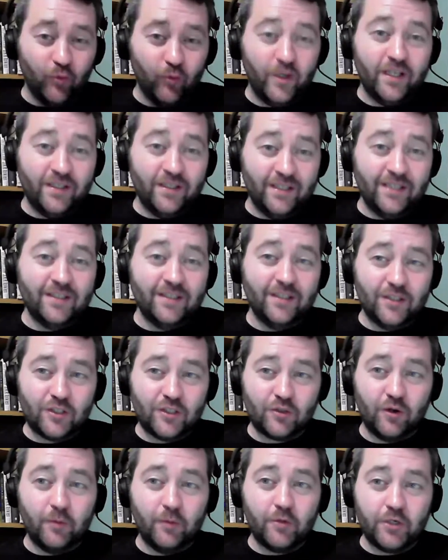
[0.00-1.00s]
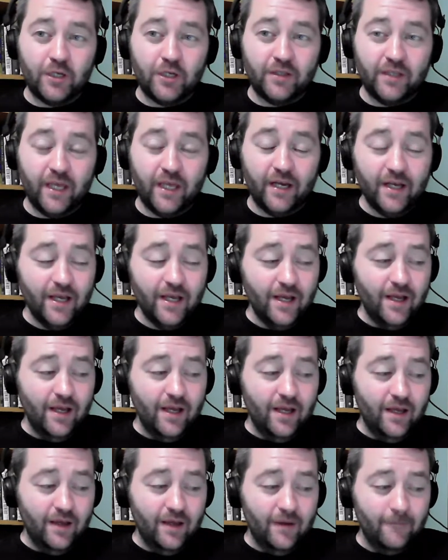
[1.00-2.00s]
written in the description that
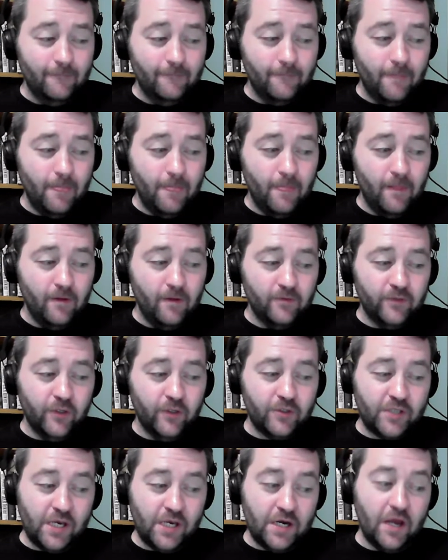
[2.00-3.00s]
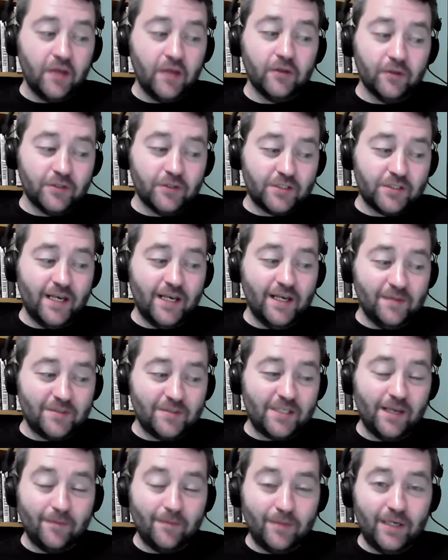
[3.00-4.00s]
there's another Stadium
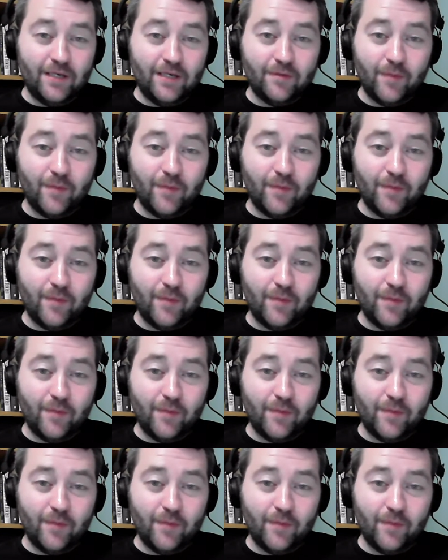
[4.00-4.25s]
Stampede